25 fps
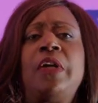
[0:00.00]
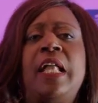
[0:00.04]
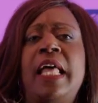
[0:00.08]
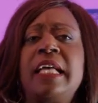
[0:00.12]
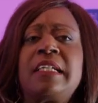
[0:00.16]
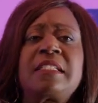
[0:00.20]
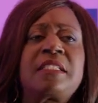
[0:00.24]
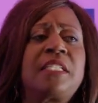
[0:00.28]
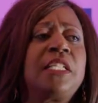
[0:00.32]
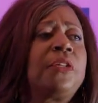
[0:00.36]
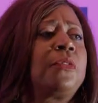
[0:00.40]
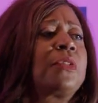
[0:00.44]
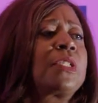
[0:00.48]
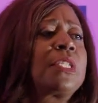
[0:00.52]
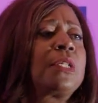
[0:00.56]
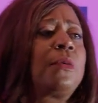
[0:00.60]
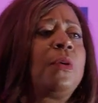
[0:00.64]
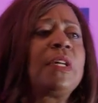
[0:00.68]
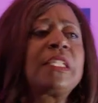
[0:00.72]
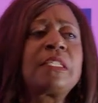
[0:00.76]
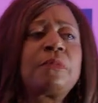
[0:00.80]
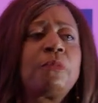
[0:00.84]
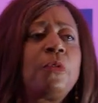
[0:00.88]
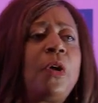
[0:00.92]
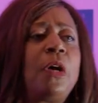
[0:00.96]
like, seriously,
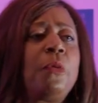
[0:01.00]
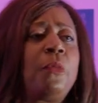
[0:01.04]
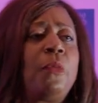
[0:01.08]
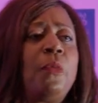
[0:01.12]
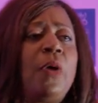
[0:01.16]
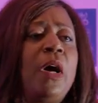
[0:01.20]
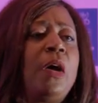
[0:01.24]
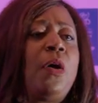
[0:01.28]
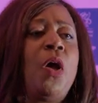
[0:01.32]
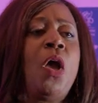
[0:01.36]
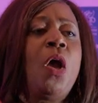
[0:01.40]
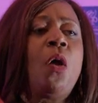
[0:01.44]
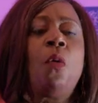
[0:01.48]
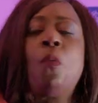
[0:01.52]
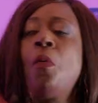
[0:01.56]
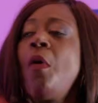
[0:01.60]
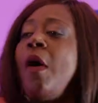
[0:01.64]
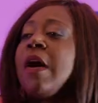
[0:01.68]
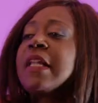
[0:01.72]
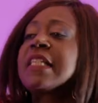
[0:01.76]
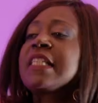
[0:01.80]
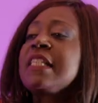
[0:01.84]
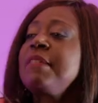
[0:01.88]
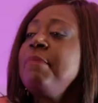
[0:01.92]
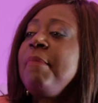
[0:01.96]
what's
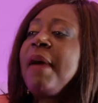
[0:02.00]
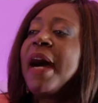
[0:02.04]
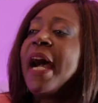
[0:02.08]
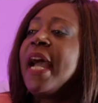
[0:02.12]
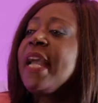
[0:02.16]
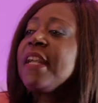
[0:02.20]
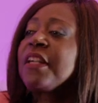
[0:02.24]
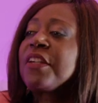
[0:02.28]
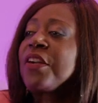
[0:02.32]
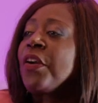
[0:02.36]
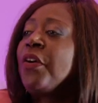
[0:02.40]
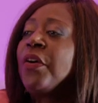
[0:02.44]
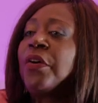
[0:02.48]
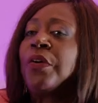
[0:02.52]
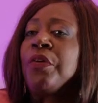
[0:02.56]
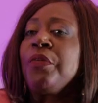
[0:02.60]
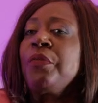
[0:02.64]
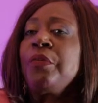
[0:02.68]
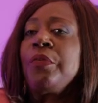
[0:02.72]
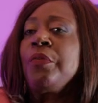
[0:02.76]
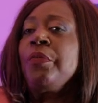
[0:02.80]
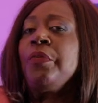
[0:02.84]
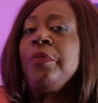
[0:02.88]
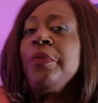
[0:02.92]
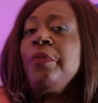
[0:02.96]
my
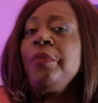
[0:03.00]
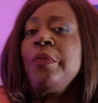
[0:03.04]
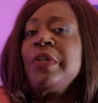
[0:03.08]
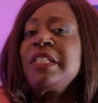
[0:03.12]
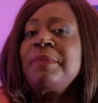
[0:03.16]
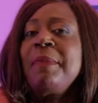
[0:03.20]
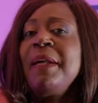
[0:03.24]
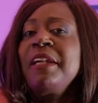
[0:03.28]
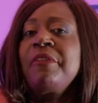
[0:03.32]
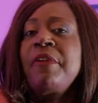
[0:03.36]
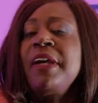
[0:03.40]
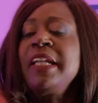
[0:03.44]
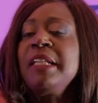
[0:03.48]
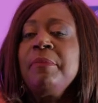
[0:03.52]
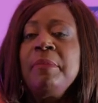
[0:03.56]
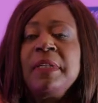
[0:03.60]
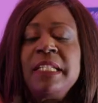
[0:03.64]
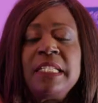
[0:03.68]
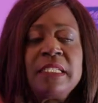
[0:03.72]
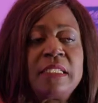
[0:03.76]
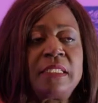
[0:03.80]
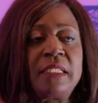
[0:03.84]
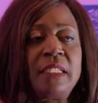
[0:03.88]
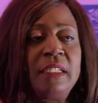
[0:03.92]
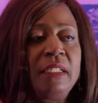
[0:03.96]

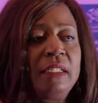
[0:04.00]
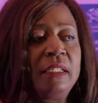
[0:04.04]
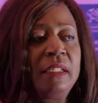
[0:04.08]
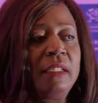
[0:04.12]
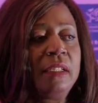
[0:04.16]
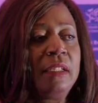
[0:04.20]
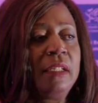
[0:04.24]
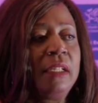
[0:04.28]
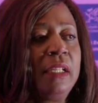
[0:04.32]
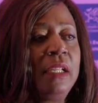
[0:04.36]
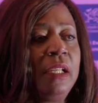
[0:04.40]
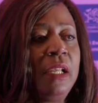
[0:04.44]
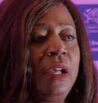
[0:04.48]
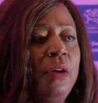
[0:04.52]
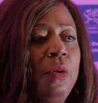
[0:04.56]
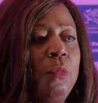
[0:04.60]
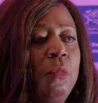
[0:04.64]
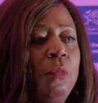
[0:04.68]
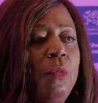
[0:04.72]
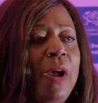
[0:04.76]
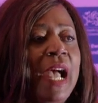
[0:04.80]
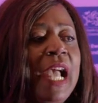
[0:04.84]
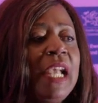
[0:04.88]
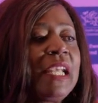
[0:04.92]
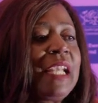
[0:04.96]
credibility?
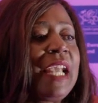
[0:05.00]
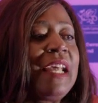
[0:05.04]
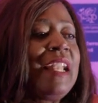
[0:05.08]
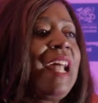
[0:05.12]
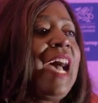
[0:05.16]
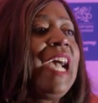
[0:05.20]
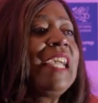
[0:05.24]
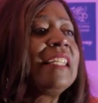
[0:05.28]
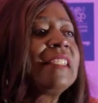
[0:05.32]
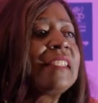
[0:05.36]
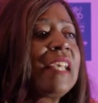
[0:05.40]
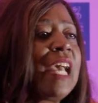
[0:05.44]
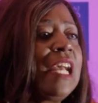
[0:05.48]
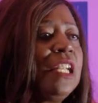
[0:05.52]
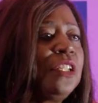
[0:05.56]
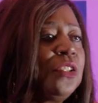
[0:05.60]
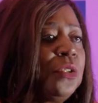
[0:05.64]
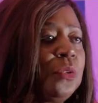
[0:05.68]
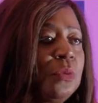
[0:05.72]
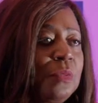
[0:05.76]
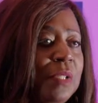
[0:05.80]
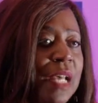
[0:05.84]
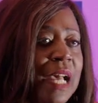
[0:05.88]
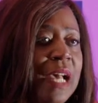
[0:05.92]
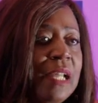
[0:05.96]
Why can I tell
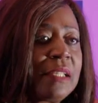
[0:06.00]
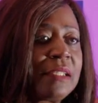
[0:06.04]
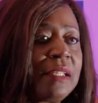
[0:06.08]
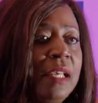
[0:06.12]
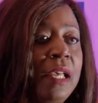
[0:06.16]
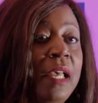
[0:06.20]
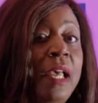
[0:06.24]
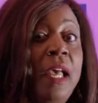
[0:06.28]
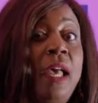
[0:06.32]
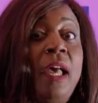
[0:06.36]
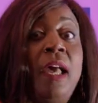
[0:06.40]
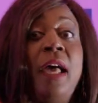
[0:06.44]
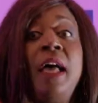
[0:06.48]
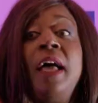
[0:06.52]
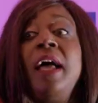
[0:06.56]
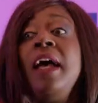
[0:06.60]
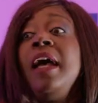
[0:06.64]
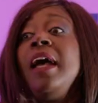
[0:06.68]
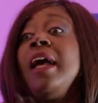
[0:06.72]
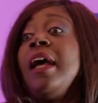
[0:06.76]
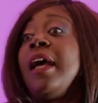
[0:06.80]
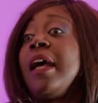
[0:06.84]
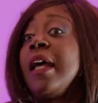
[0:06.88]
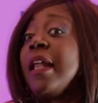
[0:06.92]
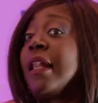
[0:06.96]
you that?
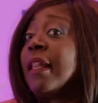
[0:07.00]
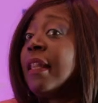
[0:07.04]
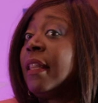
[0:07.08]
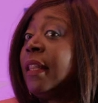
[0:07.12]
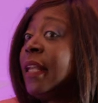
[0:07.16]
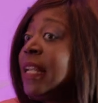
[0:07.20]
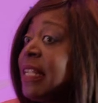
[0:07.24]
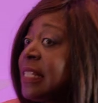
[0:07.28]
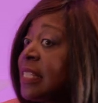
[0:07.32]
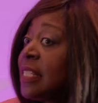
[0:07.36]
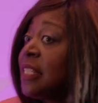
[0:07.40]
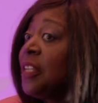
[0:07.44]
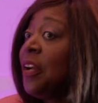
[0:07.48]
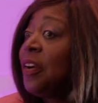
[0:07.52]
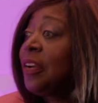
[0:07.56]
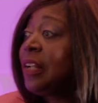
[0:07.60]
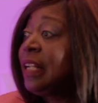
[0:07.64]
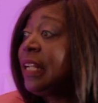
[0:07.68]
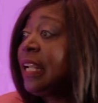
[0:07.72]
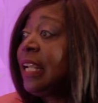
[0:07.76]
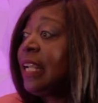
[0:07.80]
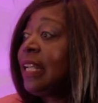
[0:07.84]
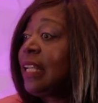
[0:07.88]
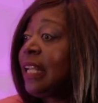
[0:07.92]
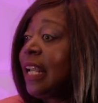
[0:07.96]
This young
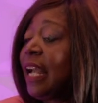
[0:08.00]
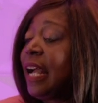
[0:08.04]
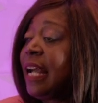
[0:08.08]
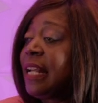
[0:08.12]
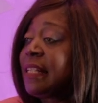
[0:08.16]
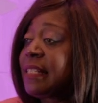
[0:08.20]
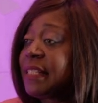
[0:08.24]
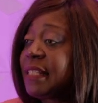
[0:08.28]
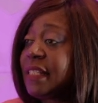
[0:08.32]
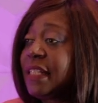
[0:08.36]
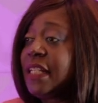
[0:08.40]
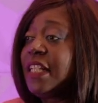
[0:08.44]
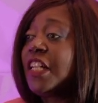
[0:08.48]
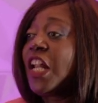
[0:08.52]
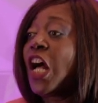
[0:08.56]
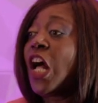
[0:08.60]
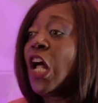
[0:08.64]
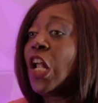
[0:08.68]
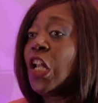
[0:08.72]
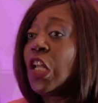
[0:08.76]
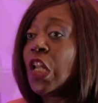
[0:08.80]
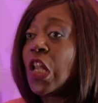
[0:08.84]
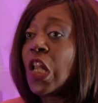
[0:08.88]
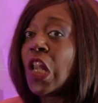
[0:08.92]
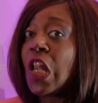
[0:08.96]
lady has seen
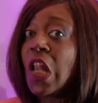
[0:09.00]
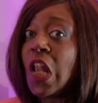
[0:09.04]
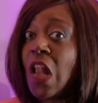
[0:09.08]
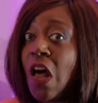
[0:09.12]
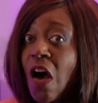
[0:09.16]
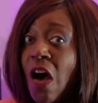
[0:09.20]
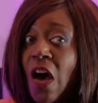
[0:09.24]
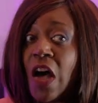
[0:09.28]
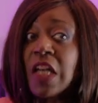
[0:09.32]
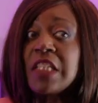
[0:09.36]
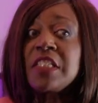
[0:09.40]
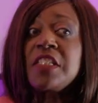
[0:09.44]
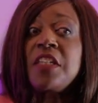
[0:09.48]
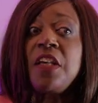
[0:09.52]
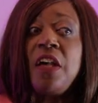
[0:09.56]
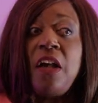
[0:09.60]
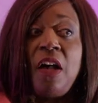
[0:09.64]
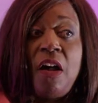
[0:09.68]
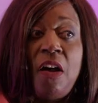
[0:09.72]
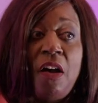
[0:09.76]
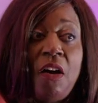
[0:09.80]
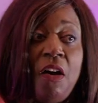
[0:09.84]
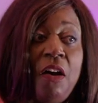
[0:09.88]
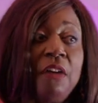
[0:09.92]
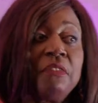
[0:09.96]
a lot
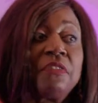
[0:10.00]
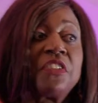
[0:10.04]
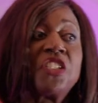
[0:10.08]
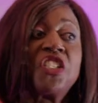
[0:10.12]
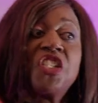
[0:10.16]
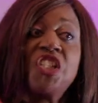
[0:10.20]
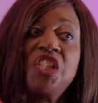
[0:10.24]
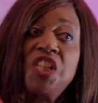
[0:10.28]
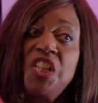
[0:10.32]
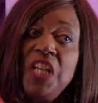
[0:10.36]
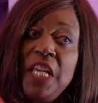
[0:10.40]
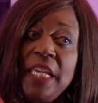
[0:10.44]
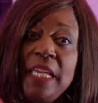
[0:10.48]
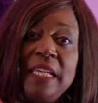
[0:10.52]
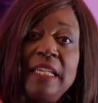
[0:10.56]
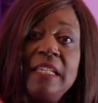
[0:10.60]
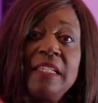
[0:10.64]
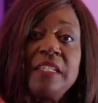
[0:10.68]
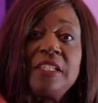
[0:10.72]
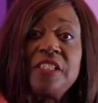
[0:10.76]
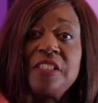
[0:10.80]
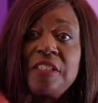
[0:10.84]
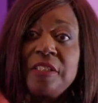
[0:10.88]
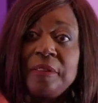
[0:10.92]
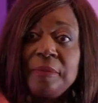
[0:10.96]
of
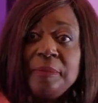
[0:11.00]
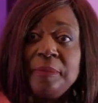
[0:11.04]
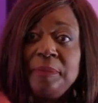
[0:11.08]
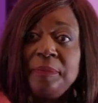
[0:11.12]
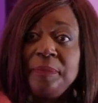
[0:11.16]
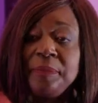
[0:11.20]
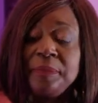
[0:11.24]
change.